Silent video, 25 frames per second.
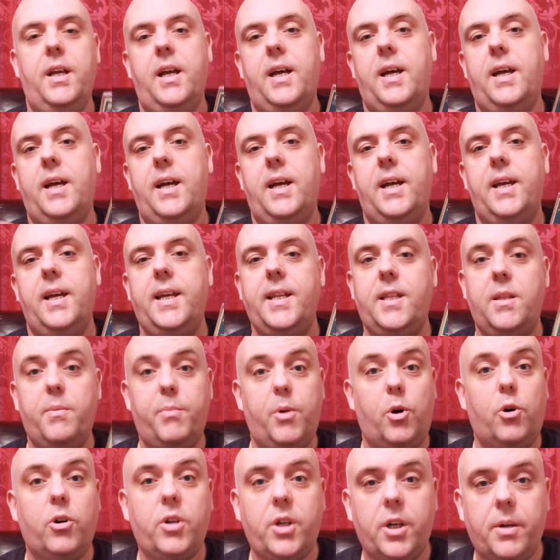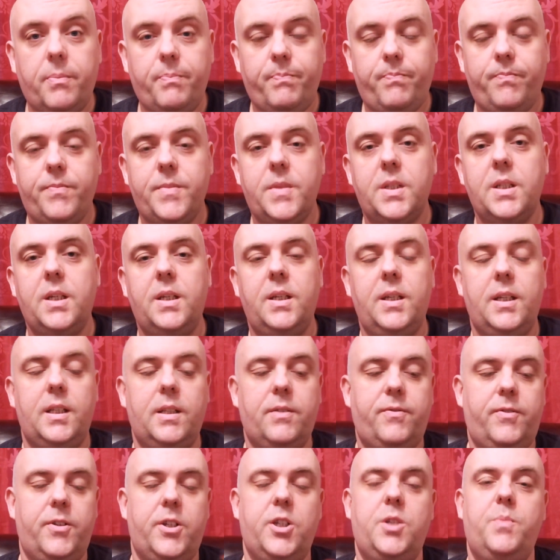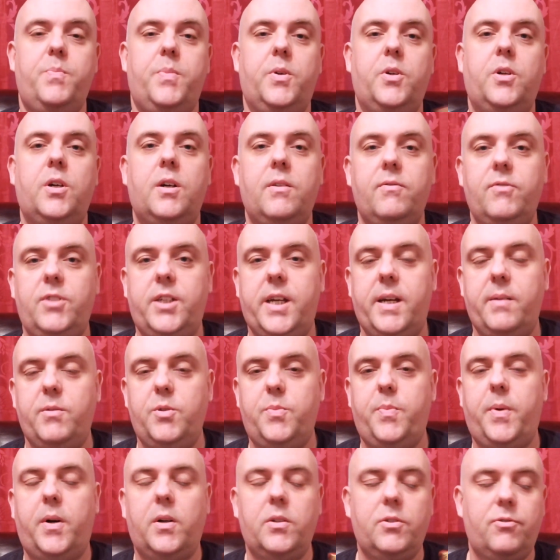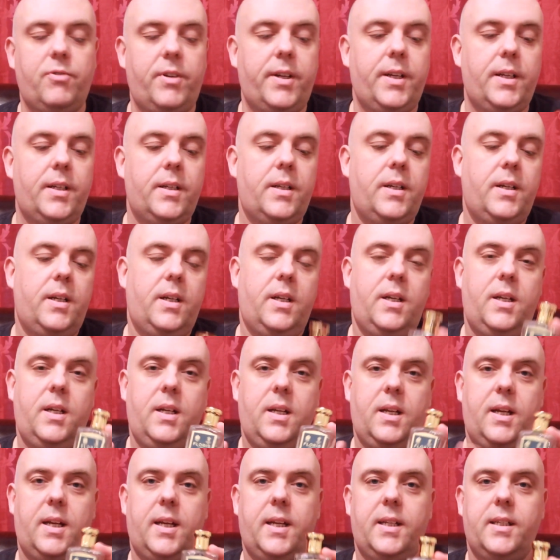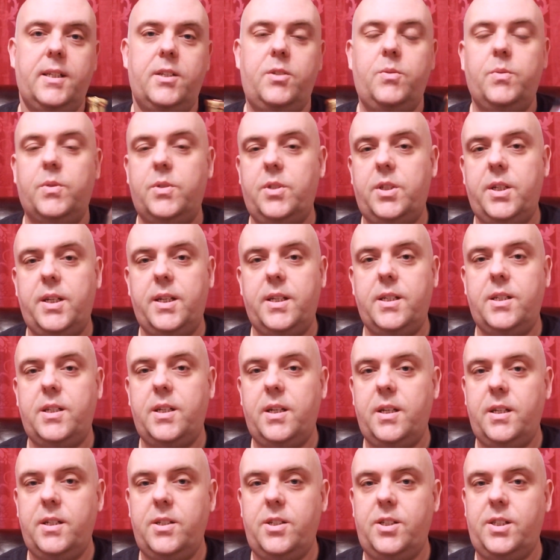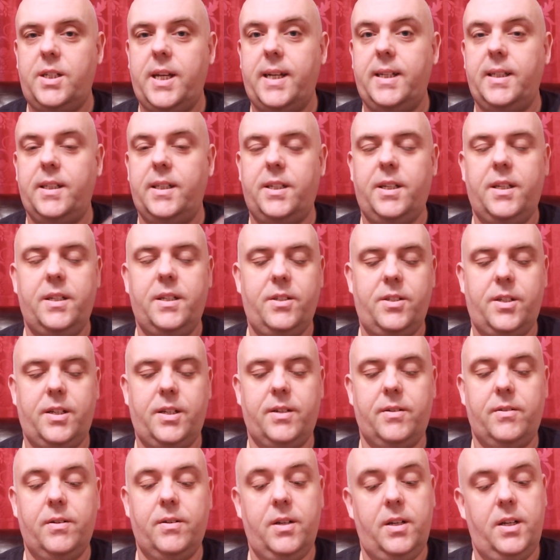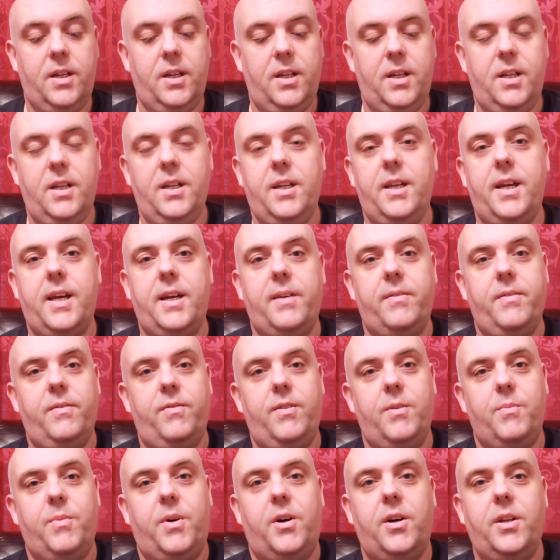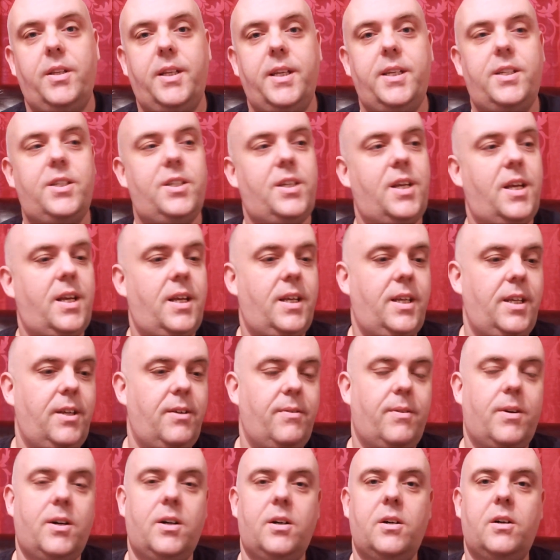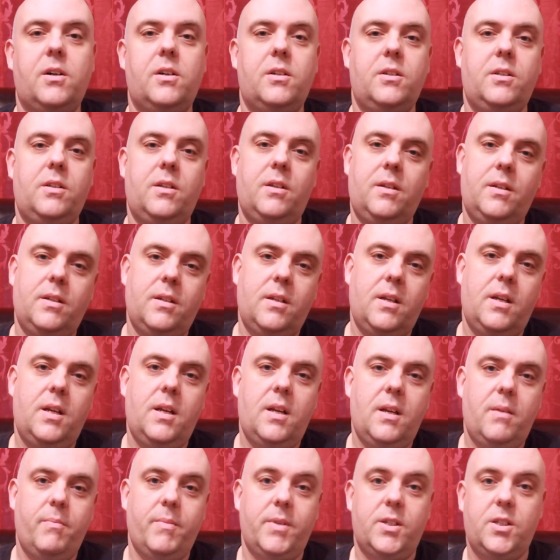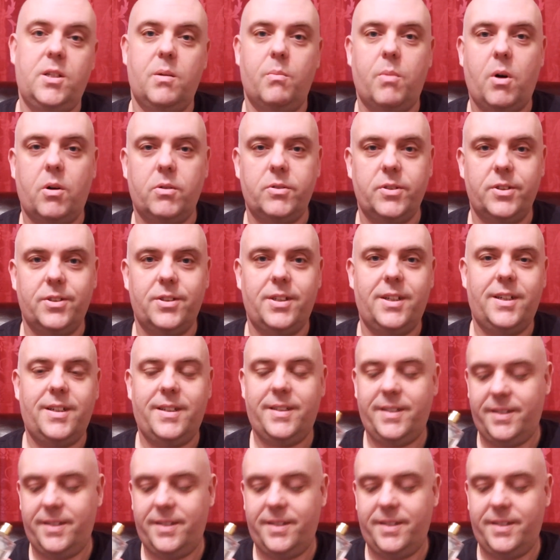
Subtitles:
in the book, in the first book of James Bond written. This was his scent. So yeah, if you buy this, you are Mr. Bond.